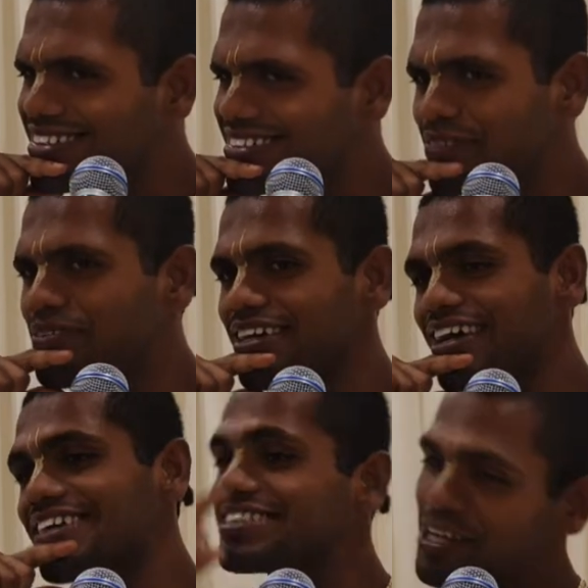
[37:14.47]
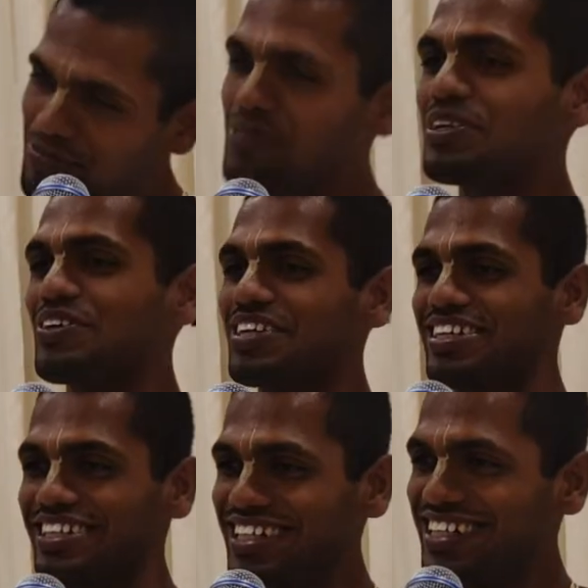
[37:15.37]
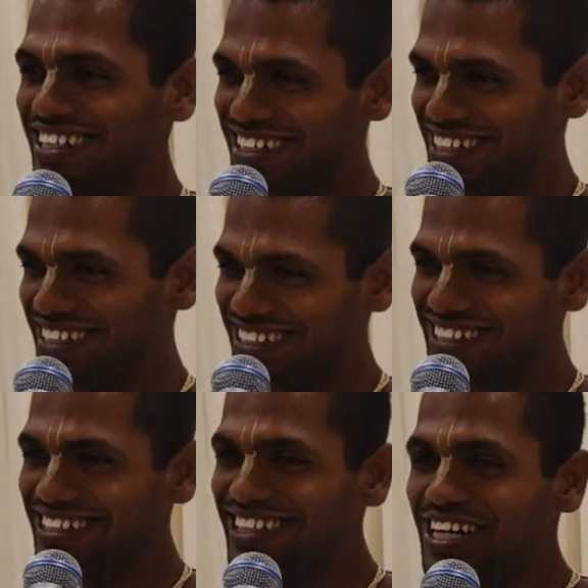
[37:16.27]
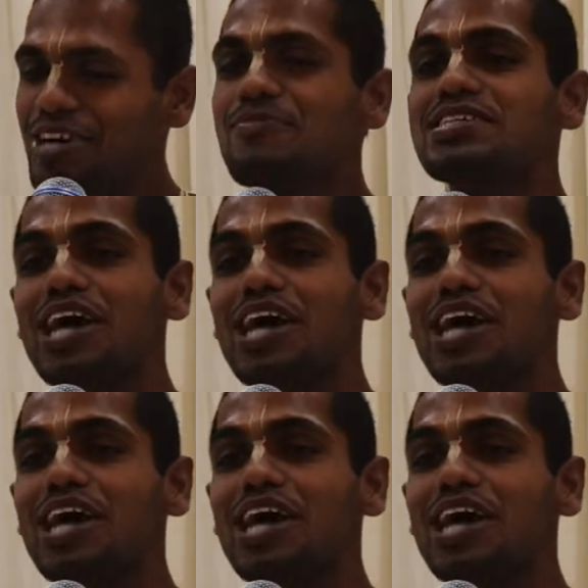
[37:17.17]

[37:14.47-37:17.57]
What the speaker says: Something, are the same PPT only. Means